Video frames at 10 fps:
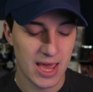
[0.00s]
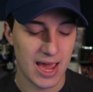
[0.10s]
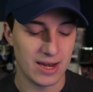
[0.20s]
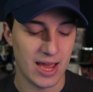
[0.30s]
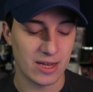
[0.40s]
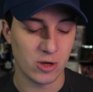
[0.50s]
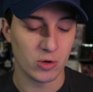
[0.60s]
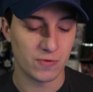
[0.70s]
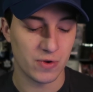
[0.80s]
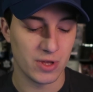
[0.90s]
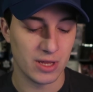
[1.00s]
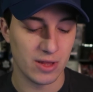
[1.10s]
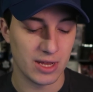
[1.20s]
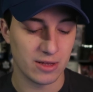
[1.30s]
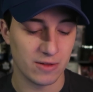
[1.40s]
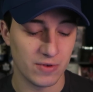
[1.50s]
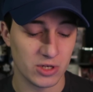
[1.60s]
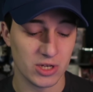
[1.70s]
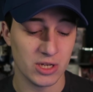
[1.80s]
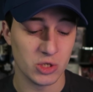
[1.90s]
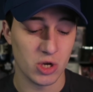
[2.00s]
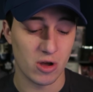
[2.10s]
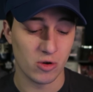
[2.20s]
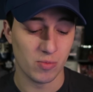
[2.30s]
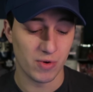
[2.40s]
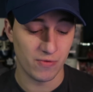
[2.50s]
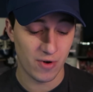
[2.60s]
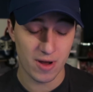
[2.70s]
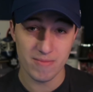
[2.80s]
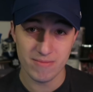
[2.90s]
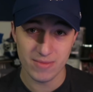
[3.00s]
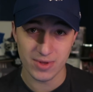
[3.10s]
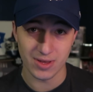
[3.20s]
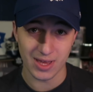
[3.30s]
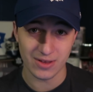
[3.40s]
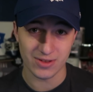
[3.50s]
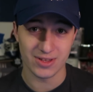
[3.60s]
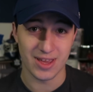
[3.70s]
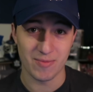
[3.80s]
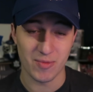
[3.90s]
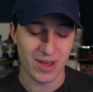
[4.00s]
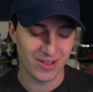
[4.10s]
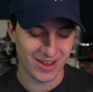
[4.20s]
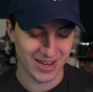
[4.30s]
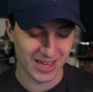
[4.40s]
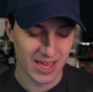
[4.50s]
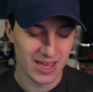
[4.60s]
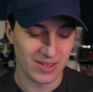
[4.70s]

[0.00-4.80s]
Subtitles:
And head coach for the Atlantic Division is John Cooper from, you guessed it, Tampa Bay Lightning.